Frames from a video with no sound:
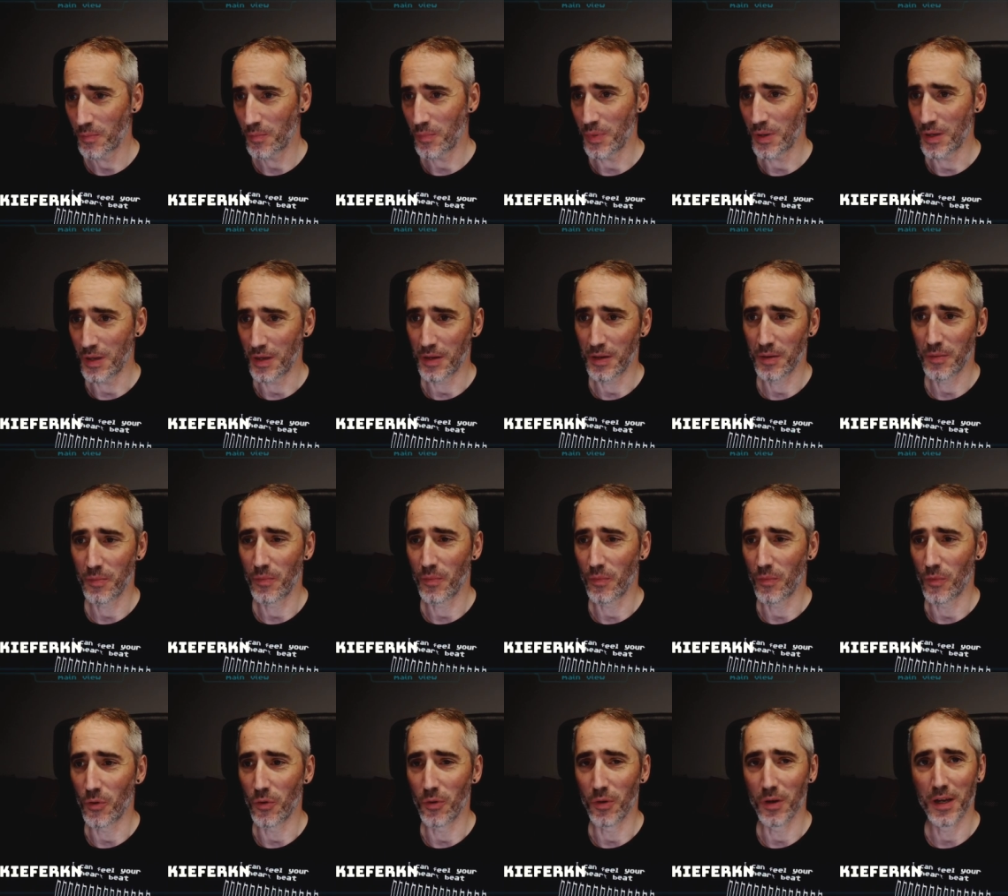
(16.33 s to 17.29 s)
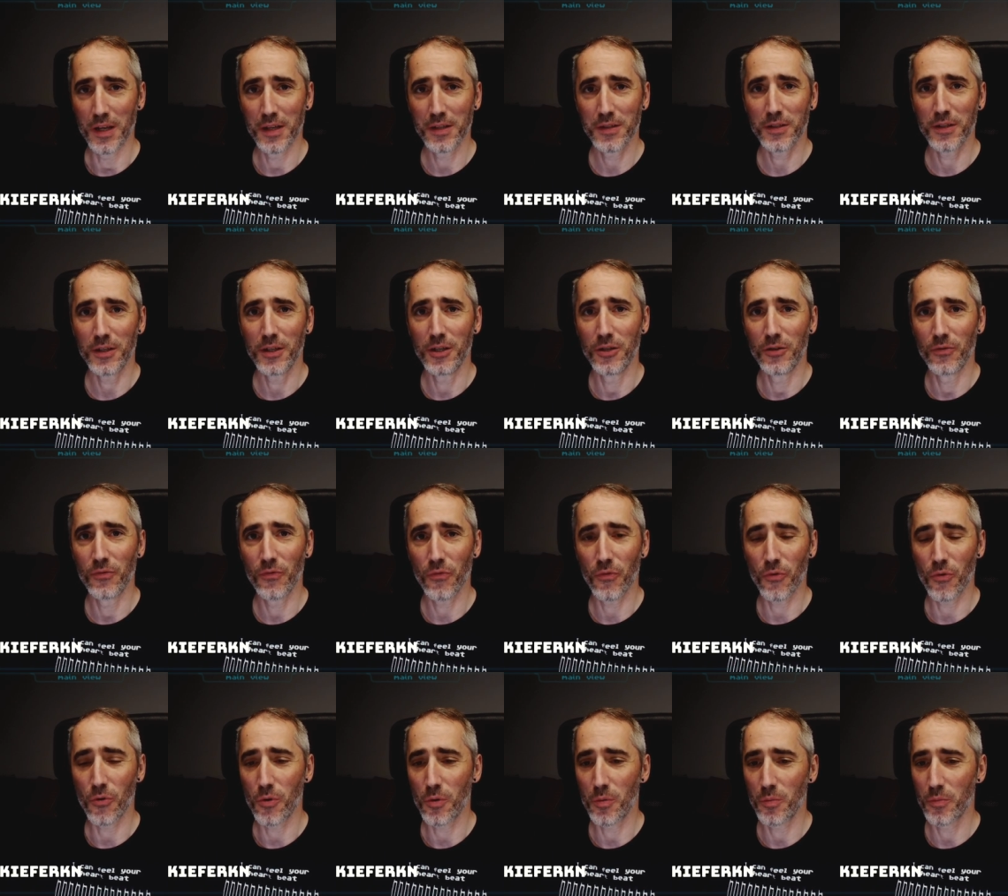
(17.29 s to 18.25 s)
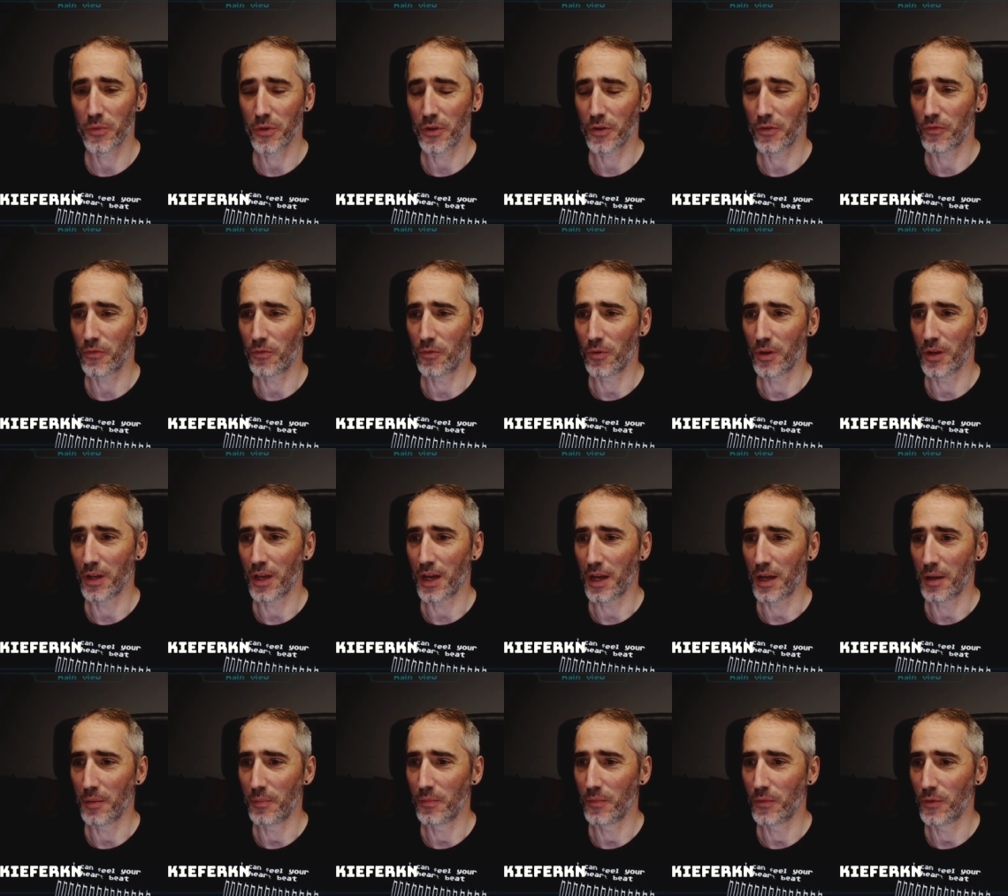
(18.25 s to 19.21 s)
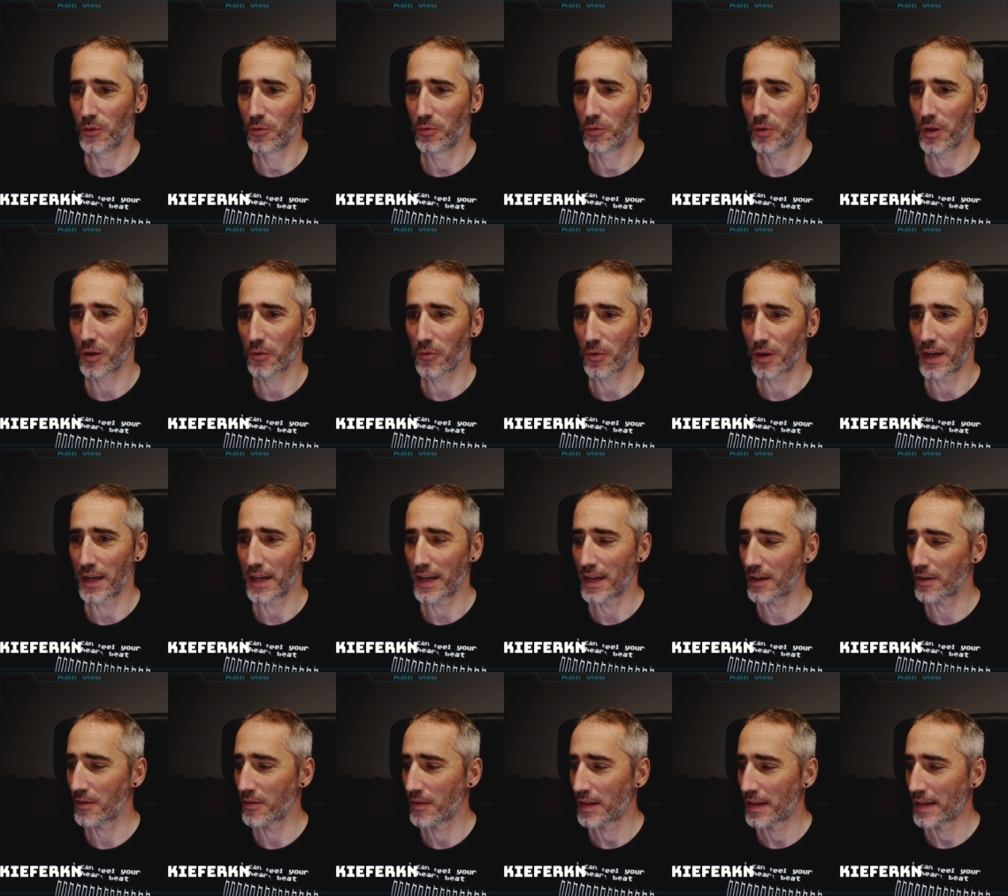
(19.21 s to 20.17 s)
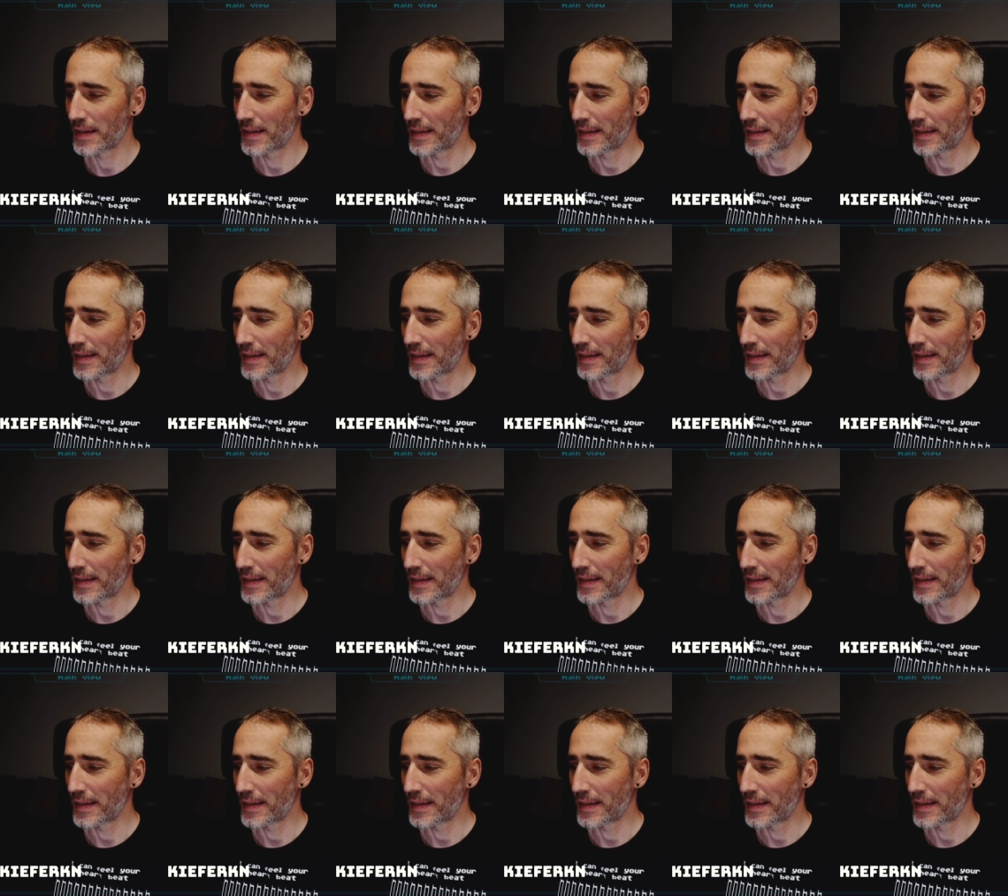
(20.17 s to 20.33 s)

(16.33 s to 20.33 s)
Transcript: be more or less informed of what I'm doing right now.